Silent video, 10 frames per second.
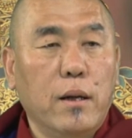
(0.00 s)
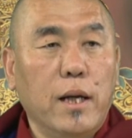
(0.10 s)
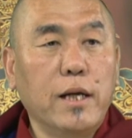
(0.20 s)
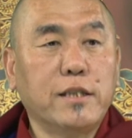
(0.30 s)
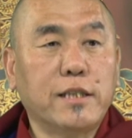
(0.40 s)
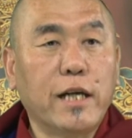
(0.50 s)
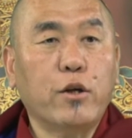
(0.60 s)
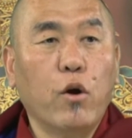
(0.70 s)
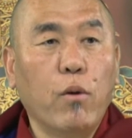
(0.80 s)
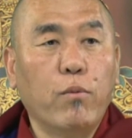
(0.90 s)
instead
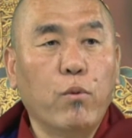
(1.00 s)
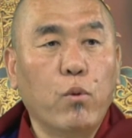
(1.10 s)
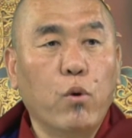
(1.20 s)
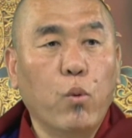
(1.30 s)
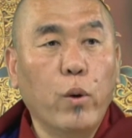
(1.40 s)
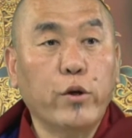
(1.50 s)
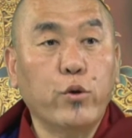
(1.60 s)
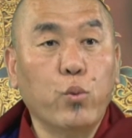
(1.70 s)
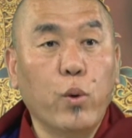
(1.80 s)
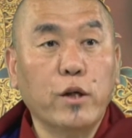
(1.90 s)
of what
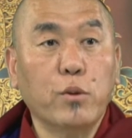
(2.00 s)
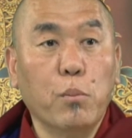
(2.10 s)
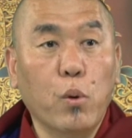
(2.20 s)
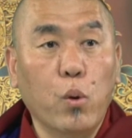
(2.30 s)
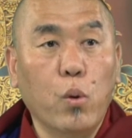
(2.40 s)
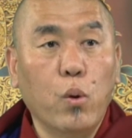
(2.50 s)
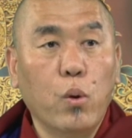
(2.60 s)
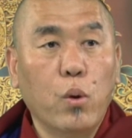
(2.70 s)
you want more,